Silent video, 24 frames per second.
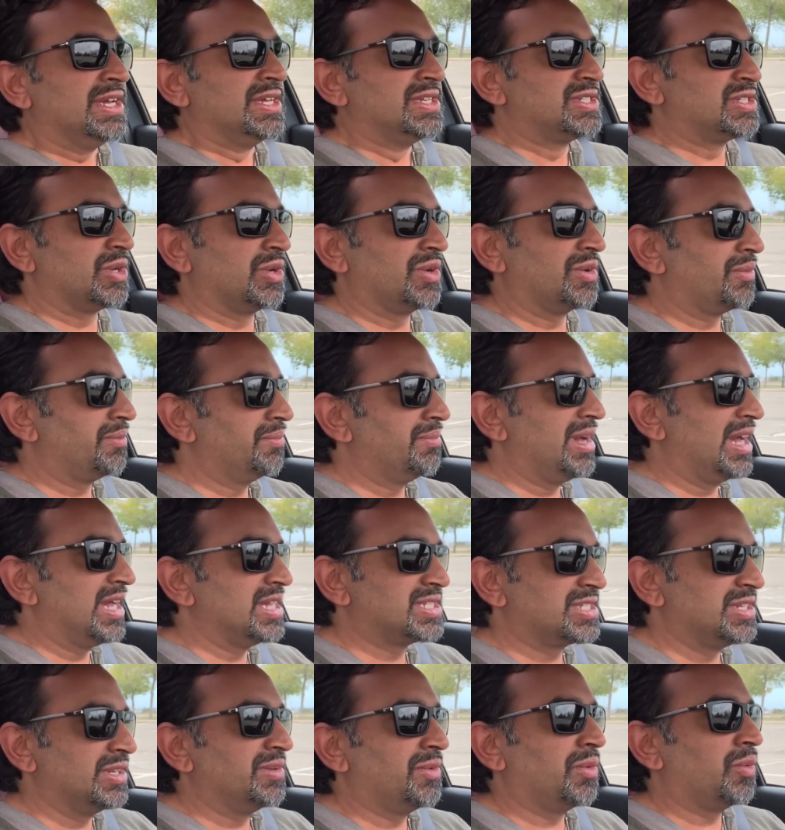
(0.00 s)
So
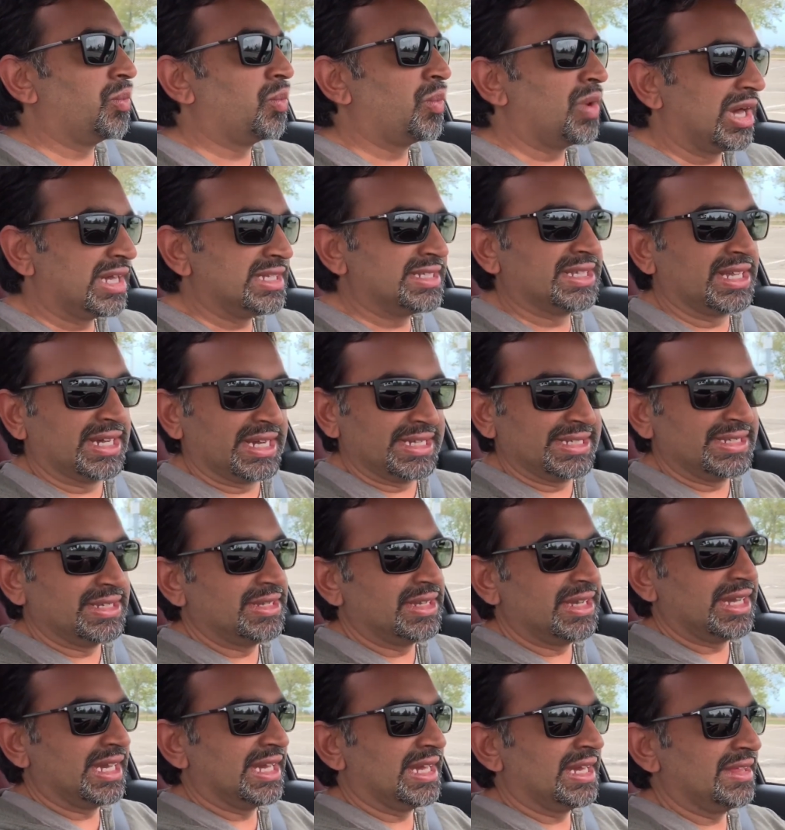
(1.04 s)
Mazda, well
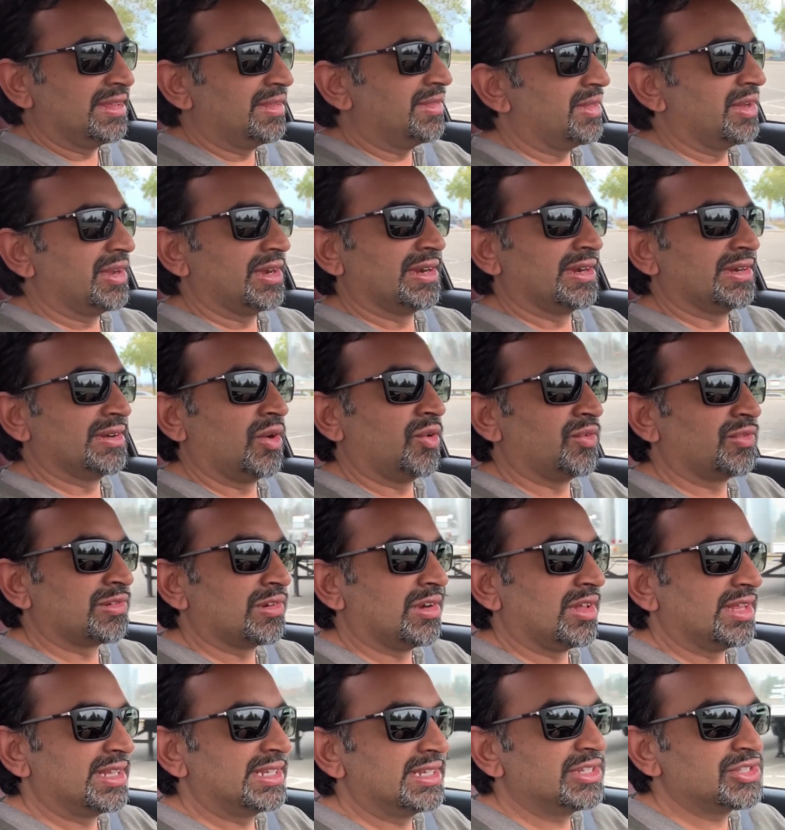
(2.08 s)
done there
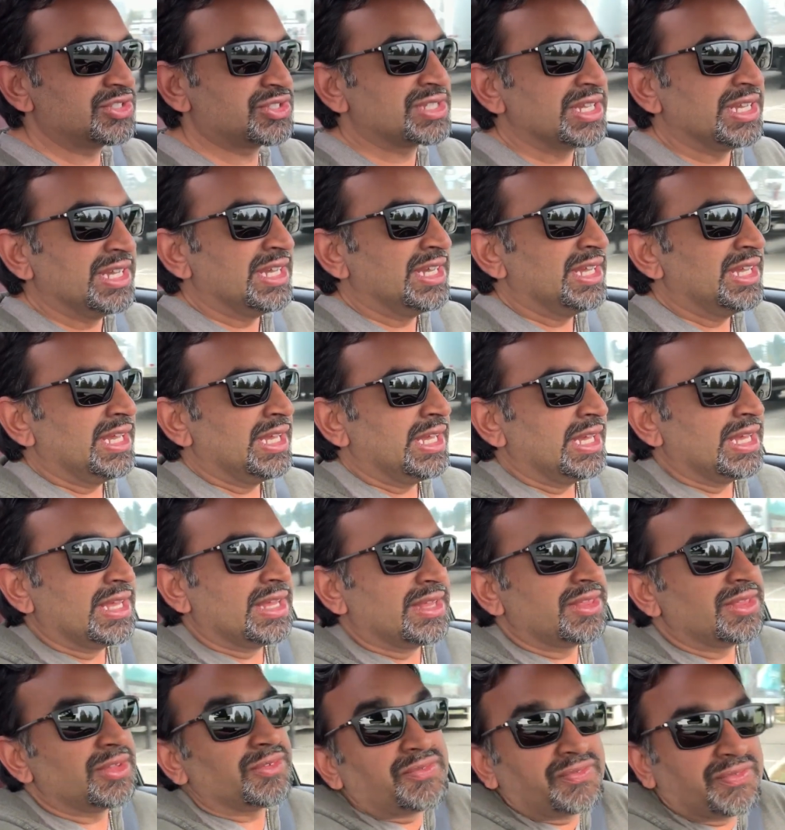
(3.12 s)
overall, and just
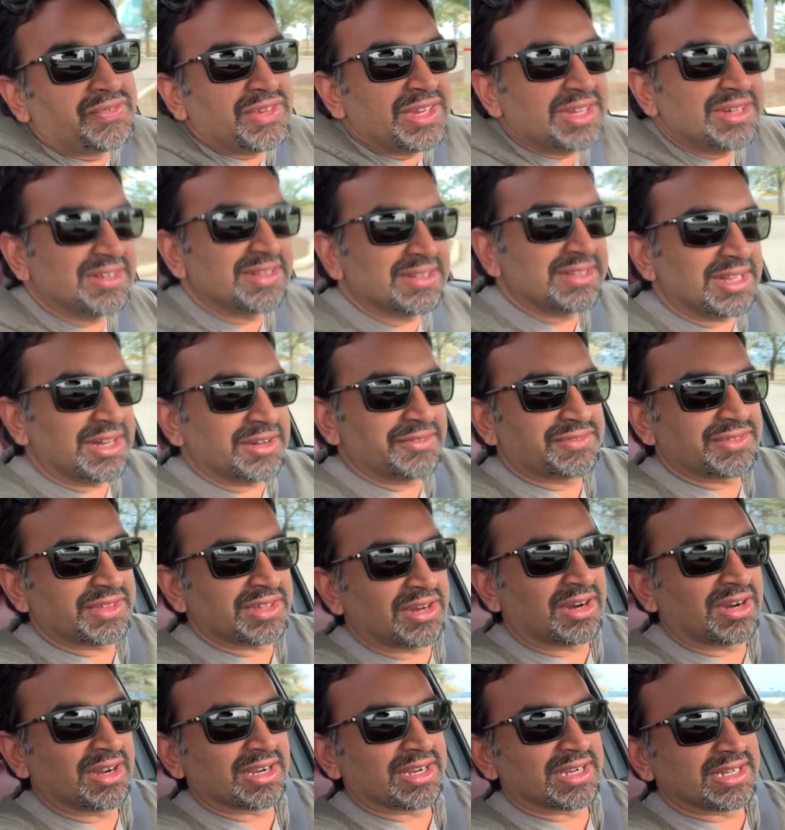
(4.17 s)
the feel of the
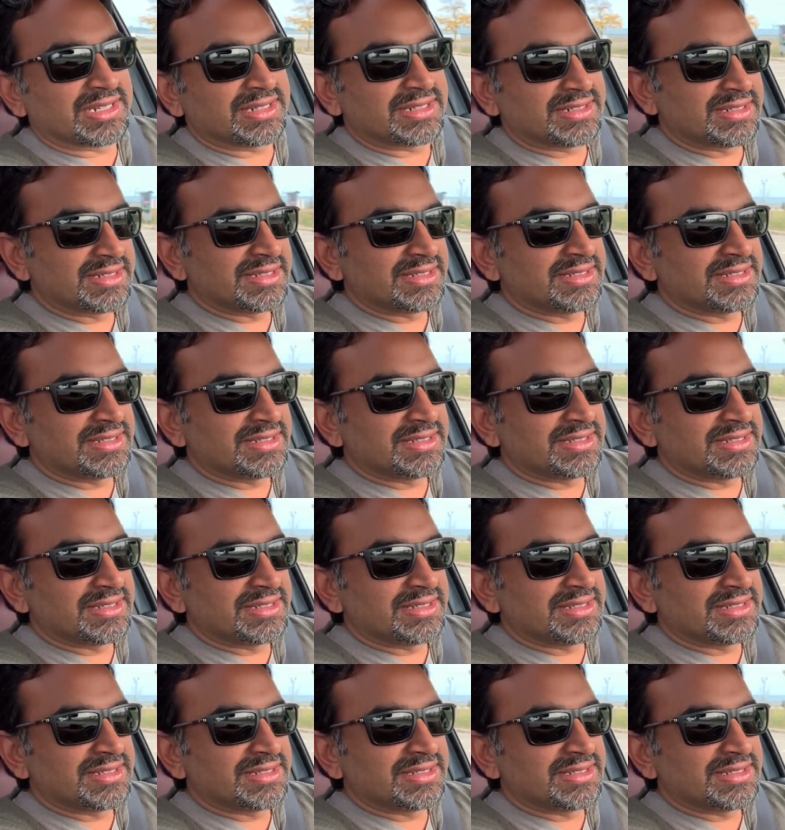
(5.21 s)
car